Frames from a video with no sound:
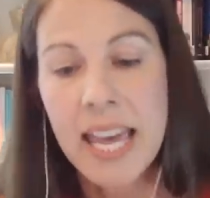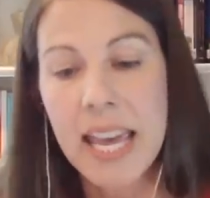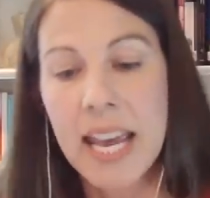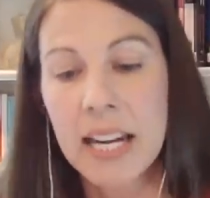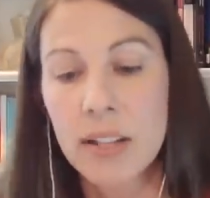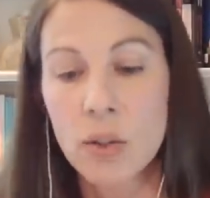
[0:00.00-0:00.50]

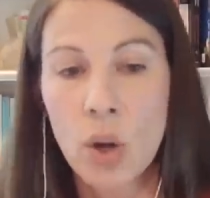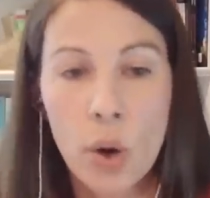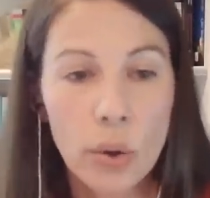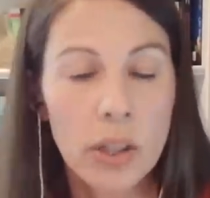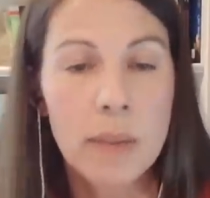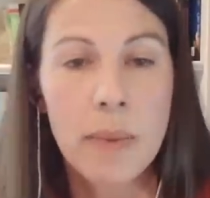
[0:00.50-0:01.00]
and it's
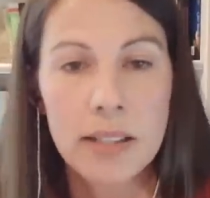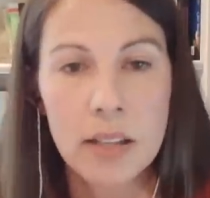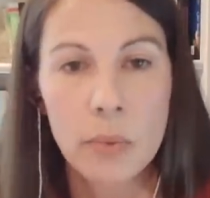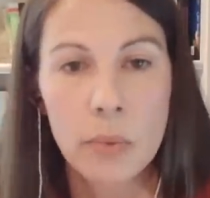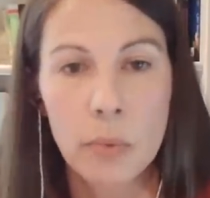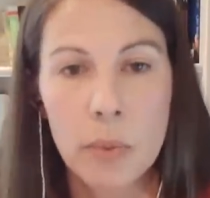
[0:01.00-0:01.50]
totally
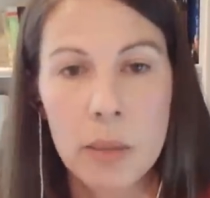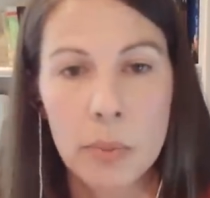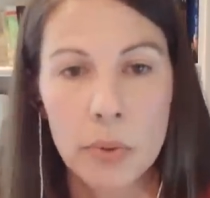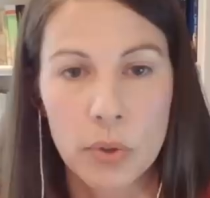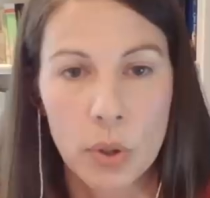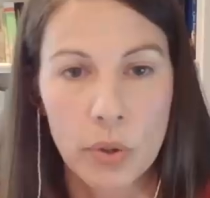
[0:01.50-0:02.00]
messing with
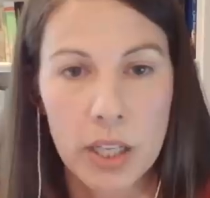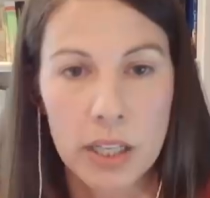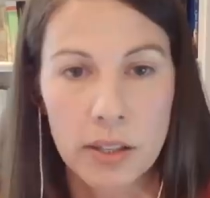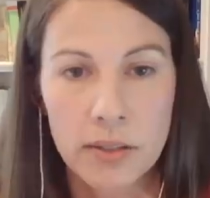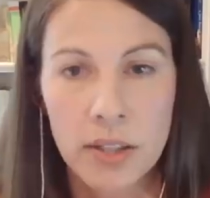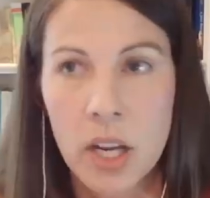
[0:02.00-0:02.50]
people's
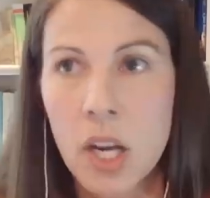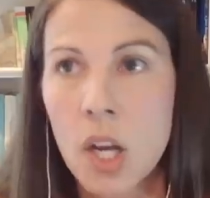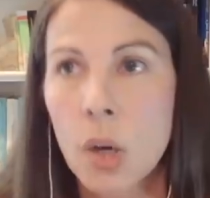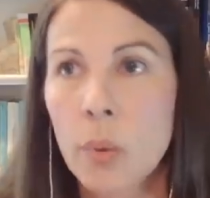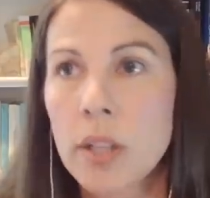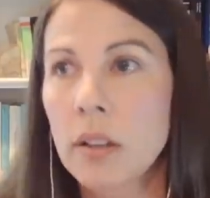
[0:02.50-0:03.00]
careers,
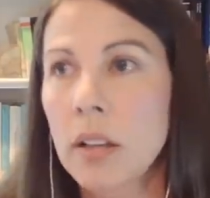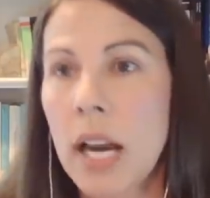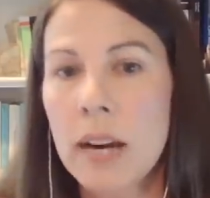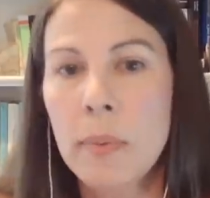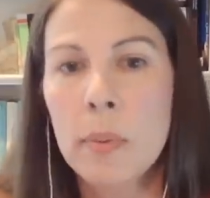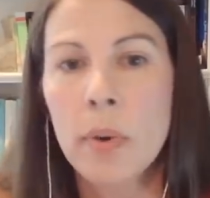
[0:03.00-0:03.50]
which a
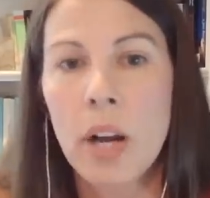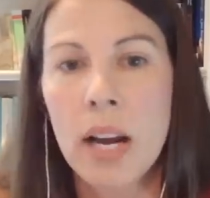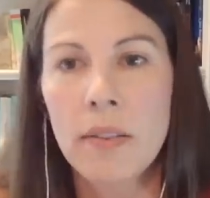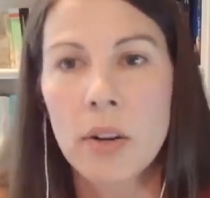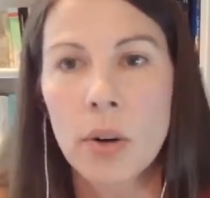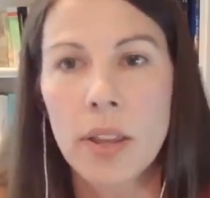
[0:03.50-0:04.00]
lot of people kind
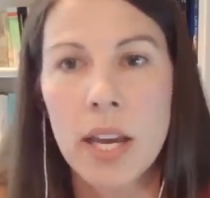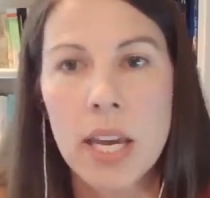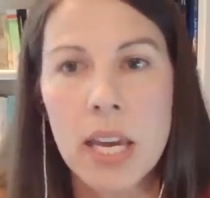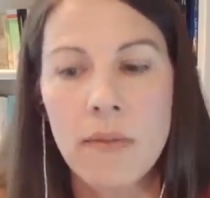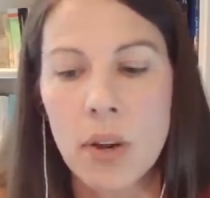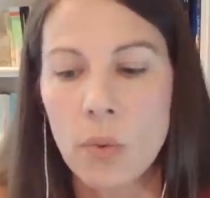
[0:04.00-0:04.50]
of ignore that
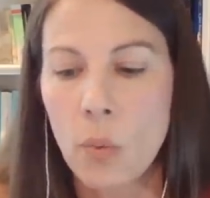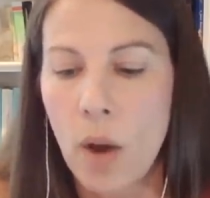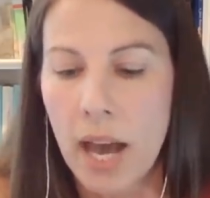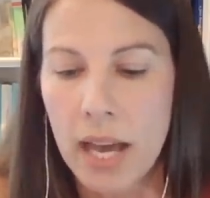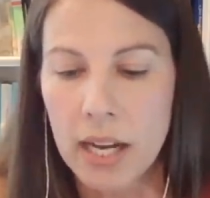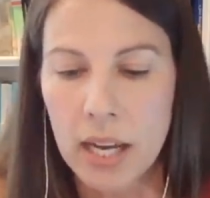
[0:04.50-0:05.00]
even
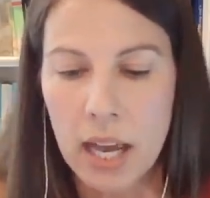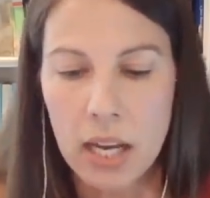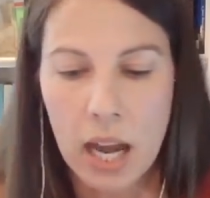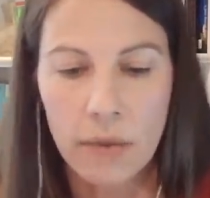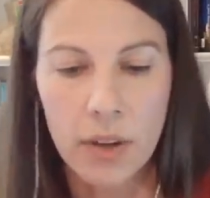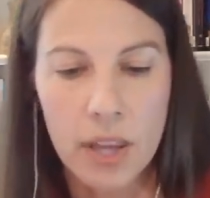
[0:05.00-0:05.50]
when
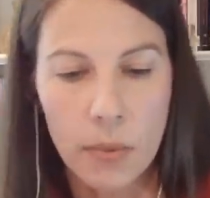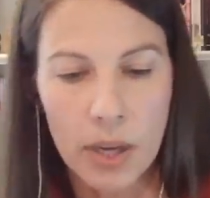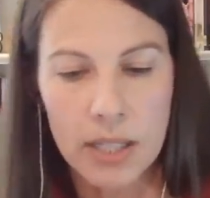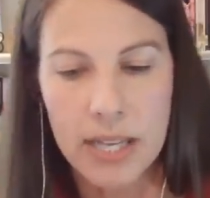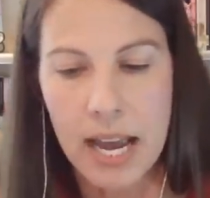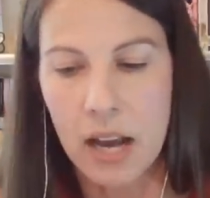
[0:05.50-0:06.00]
everything
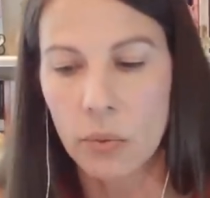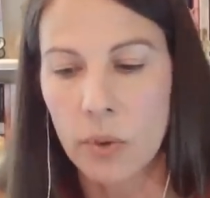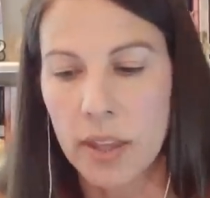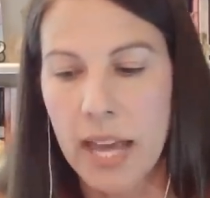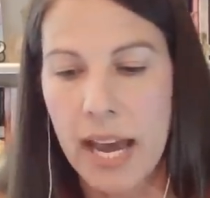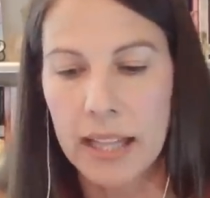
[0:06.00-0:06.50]
went down
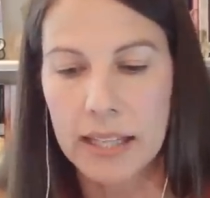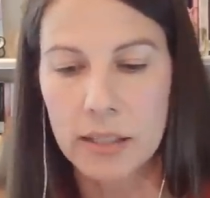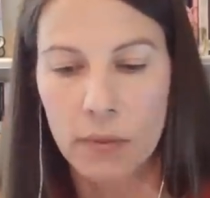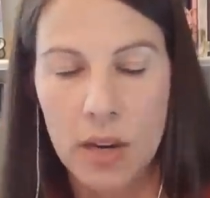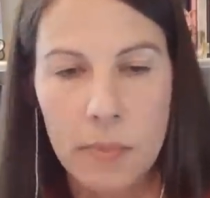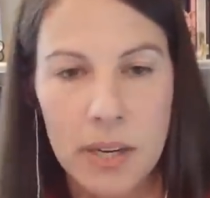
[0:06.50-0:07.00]
with Alex
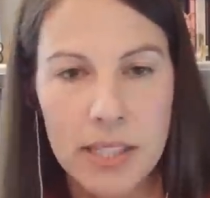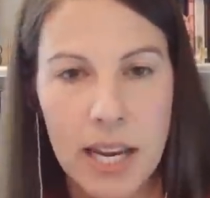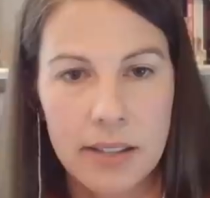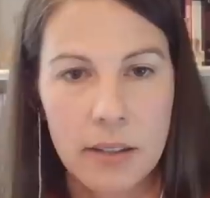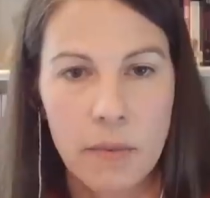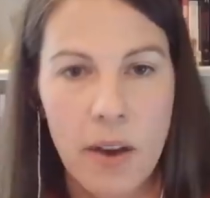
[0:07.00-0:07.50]
Vindman
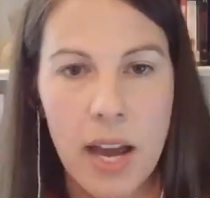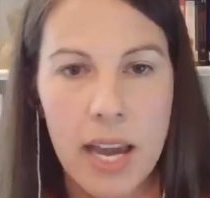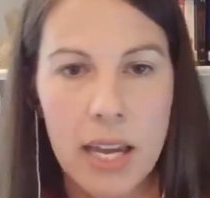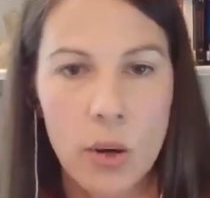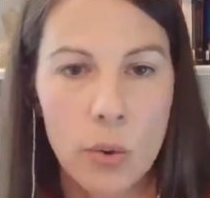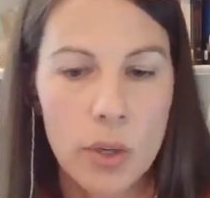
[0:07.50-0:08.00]

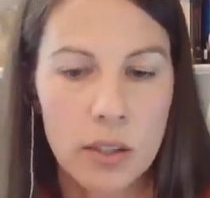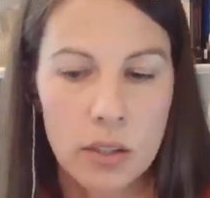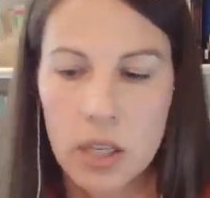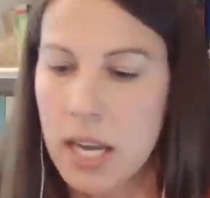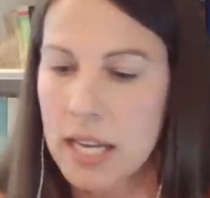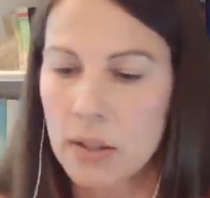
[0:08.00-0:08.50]
testifying, who is,
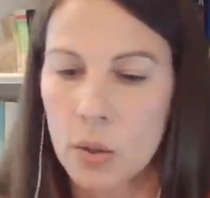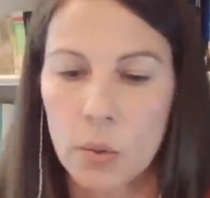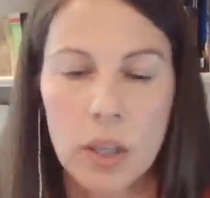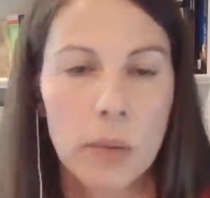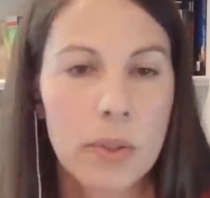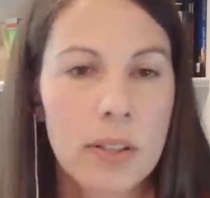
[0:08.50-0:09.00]
his
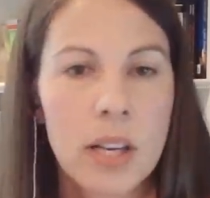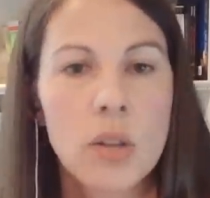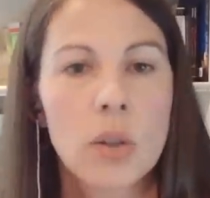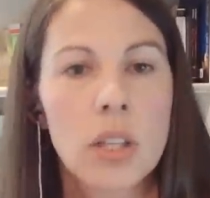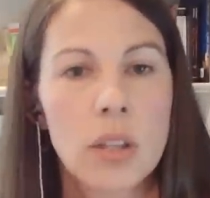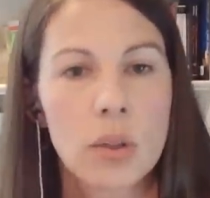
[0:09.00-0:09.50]
career was
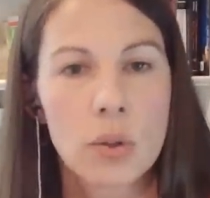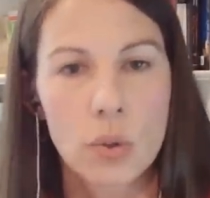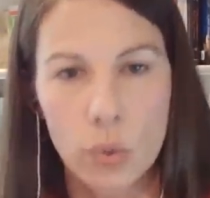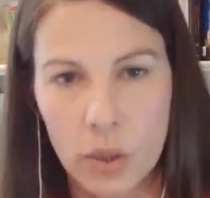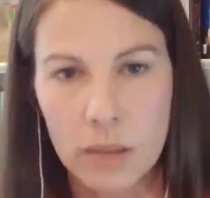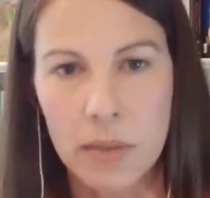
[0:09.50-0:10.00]
essentially
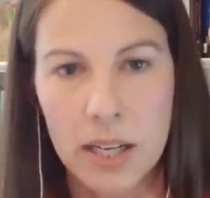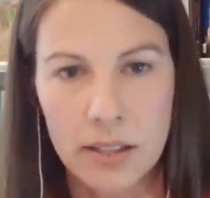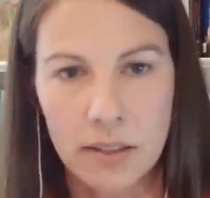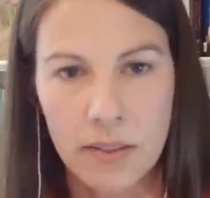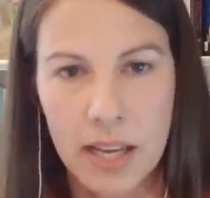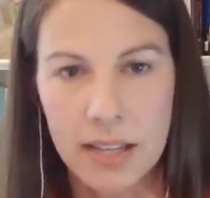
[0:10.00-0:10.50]
destroyed
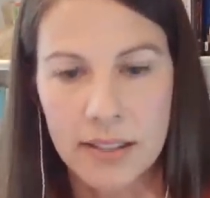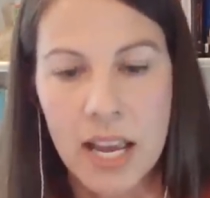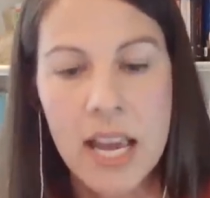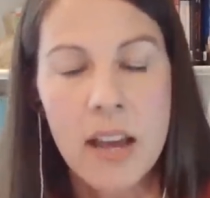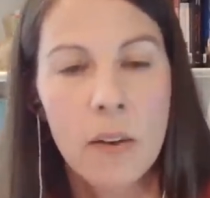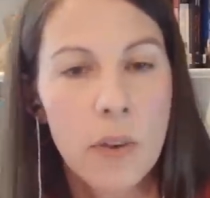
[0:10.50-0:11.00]
because of this,
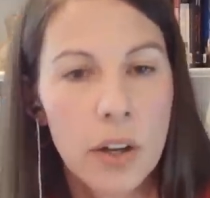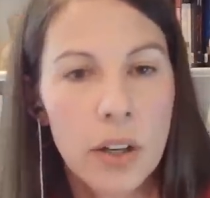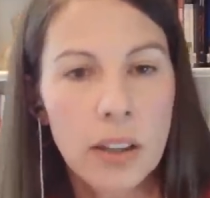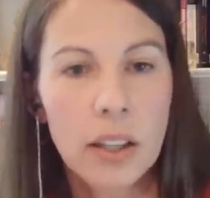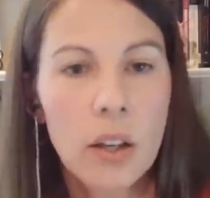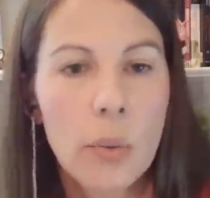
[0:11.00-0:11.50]
very
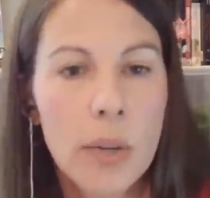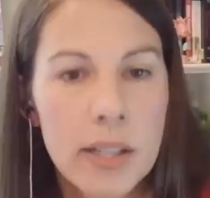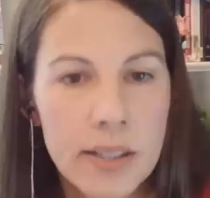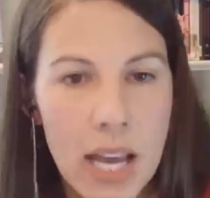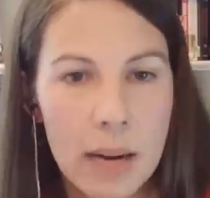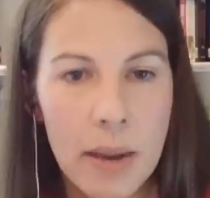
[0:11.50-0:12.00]
little
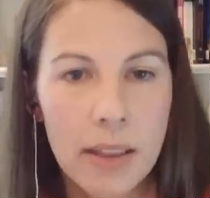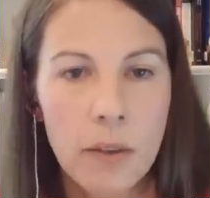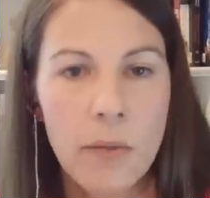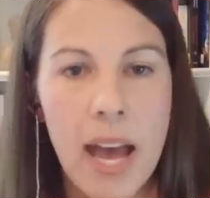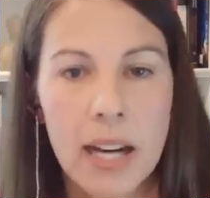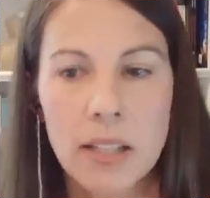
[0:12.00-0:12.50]
was said about the
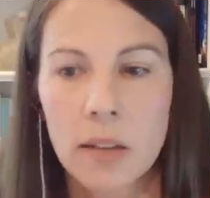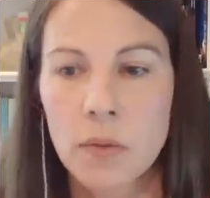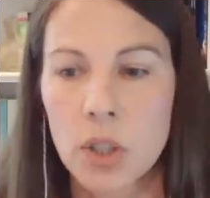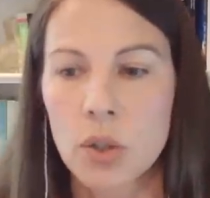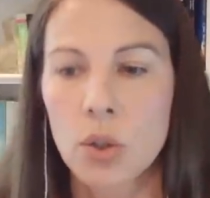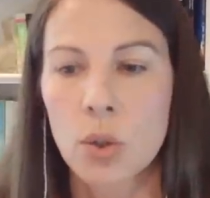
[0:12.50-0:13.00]
fact of
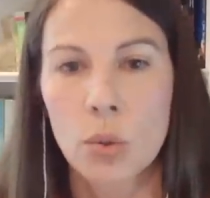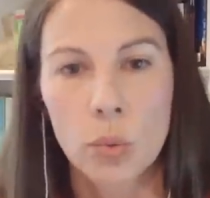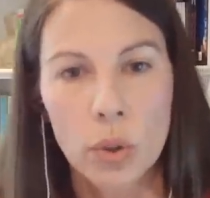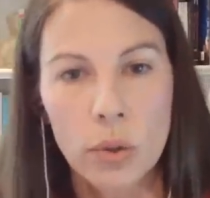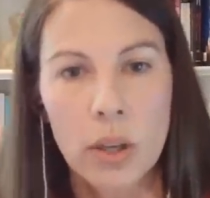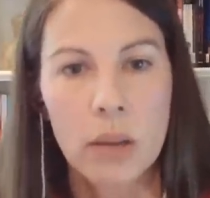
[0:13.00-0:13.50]
just
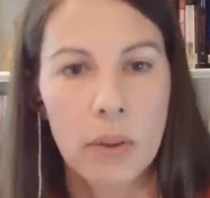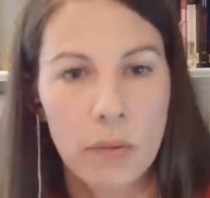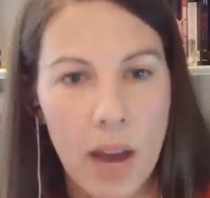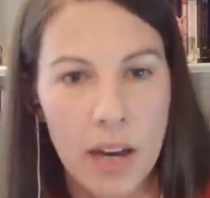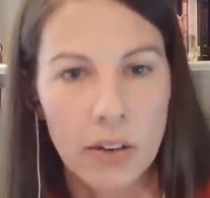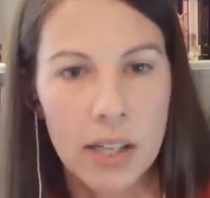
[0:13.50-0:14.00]
screwing with
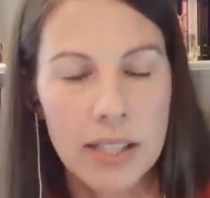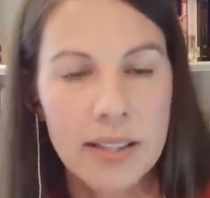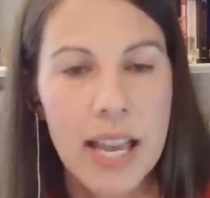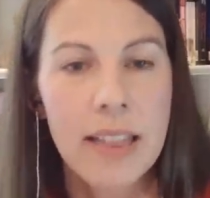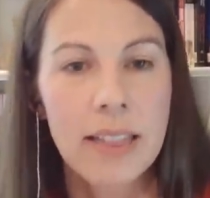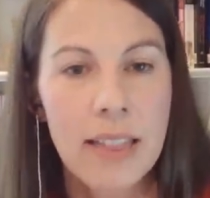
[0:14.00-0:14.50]
veterans
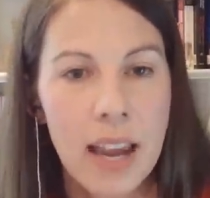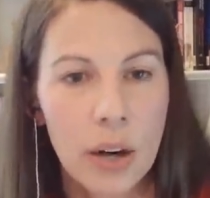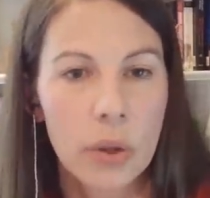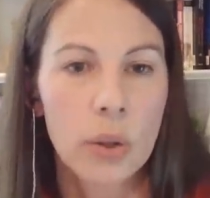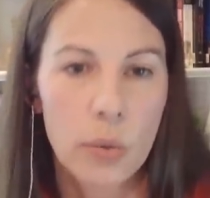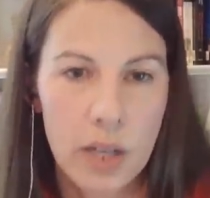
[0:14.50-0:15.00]
and their
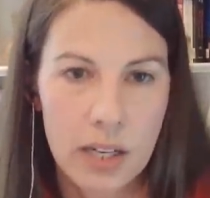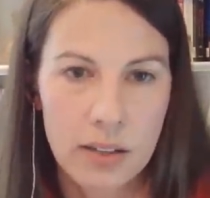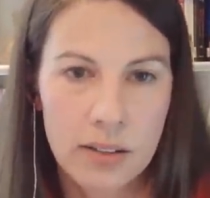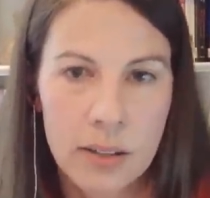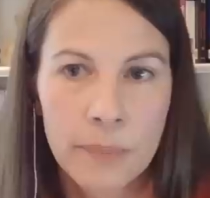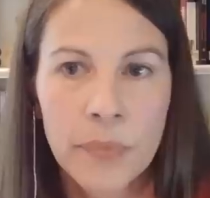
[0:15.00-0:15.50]

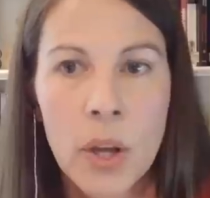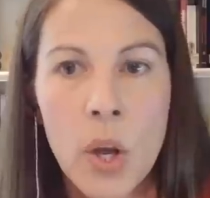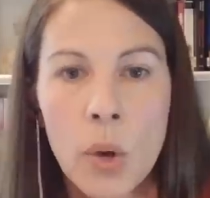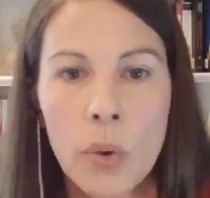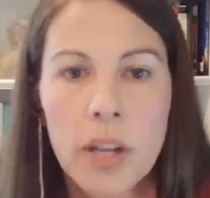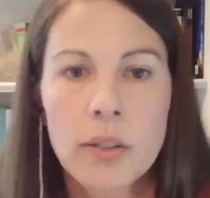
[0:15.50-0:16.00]
careers, right?